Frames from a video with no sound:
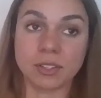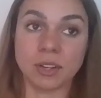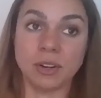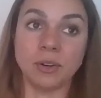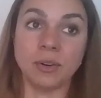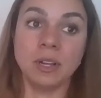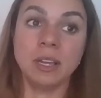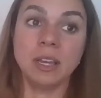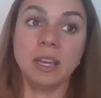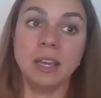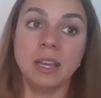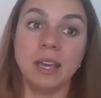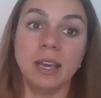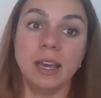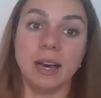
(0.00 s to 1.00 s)
So
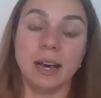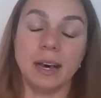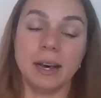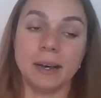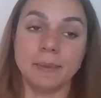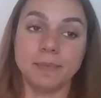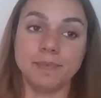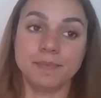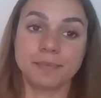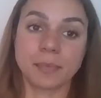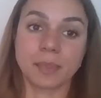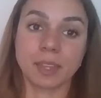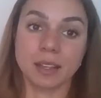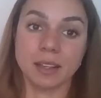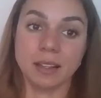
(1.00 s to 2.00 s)
um,
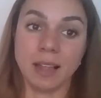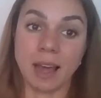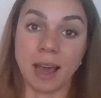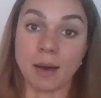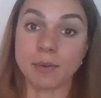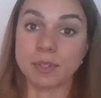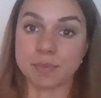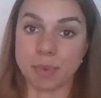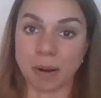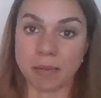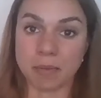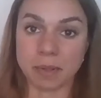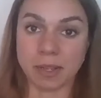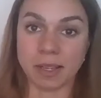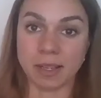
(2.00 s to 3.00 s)
that was
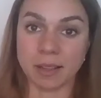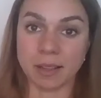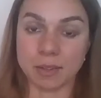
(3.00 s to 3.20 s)
probably,